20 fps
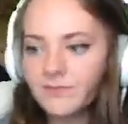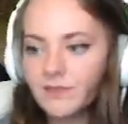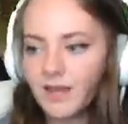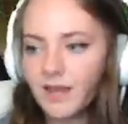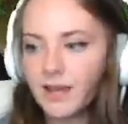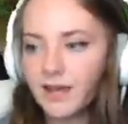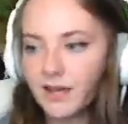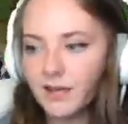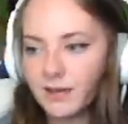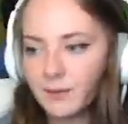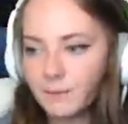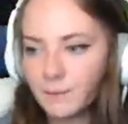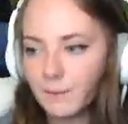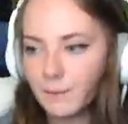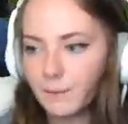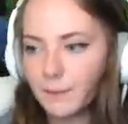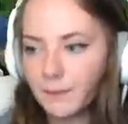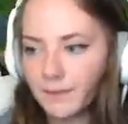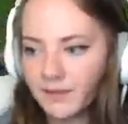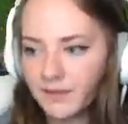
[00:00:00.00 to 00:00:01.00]
So
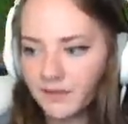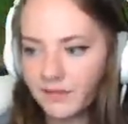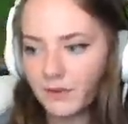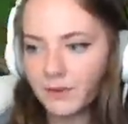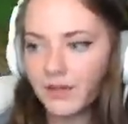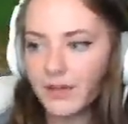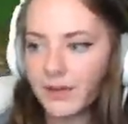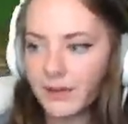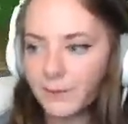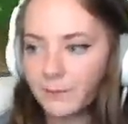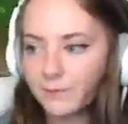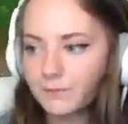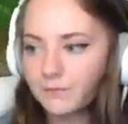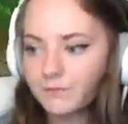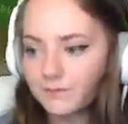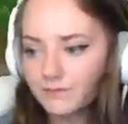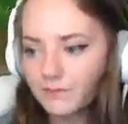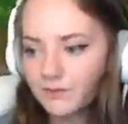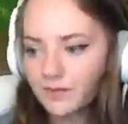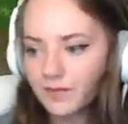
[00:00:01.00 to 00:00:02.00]
yeah.
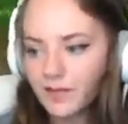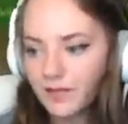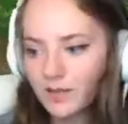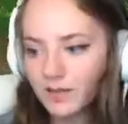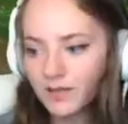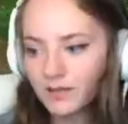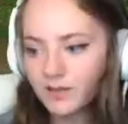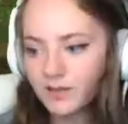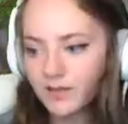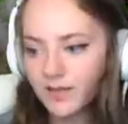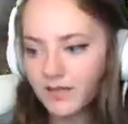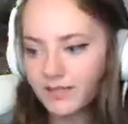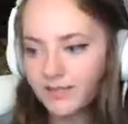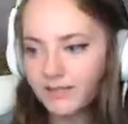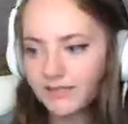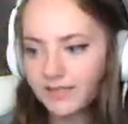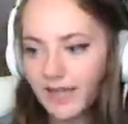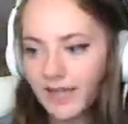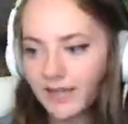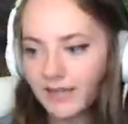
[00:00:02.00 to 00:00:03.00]

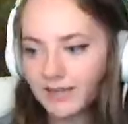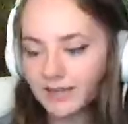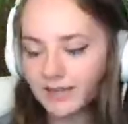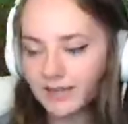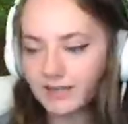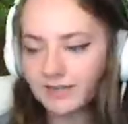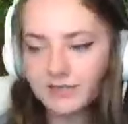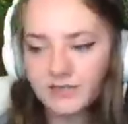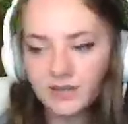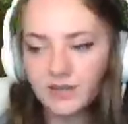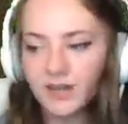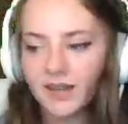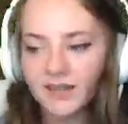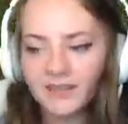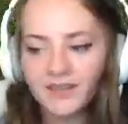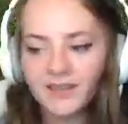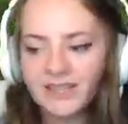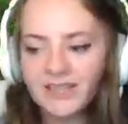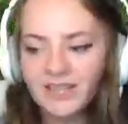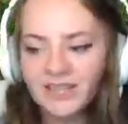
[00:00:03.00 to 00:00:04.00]
Exactly. So yeah,
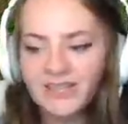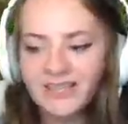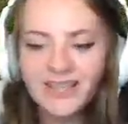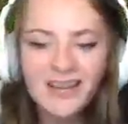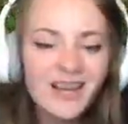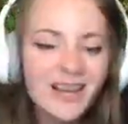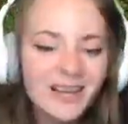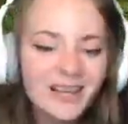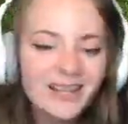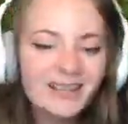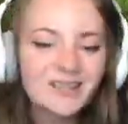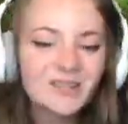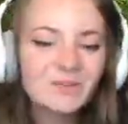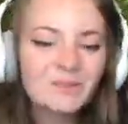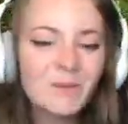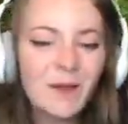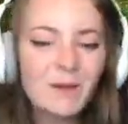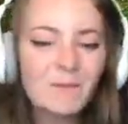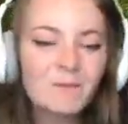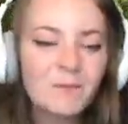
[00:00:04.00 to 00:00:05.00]
that's just little
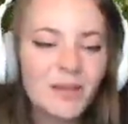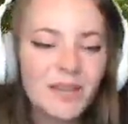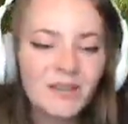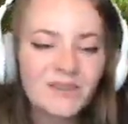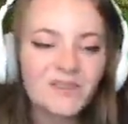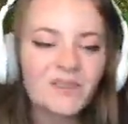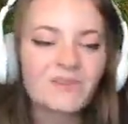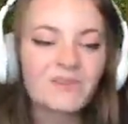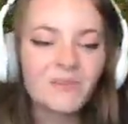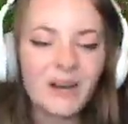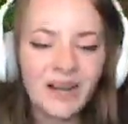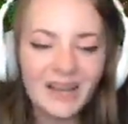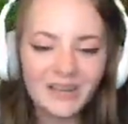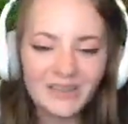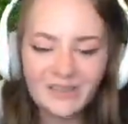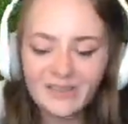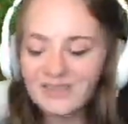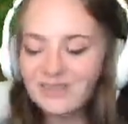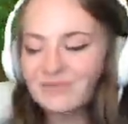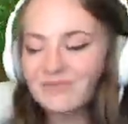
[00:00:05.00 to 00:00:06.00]
pet peeve of mine
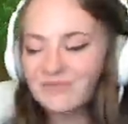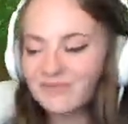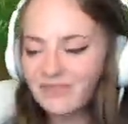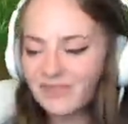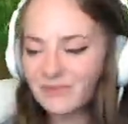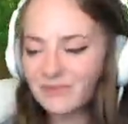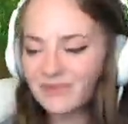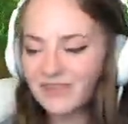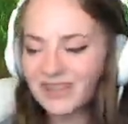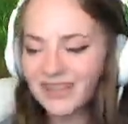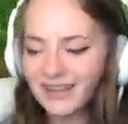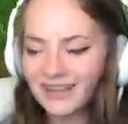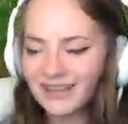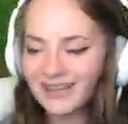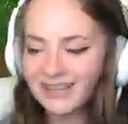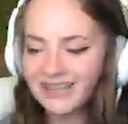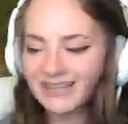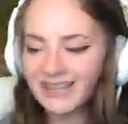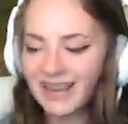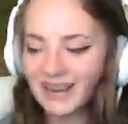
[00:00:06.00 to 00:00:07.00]
from the
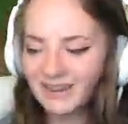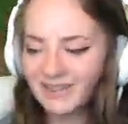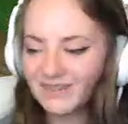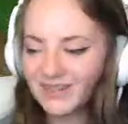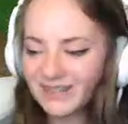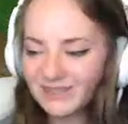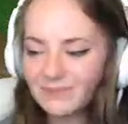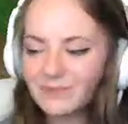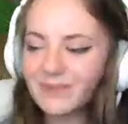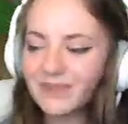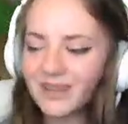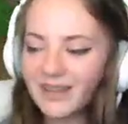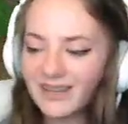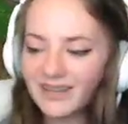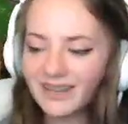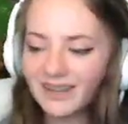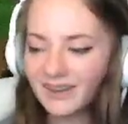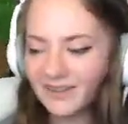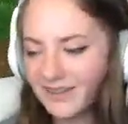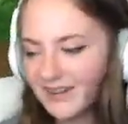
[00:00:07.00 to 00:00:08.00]
English language, but there you
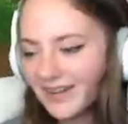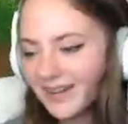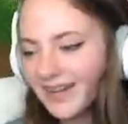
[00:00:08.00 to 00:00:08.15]
go.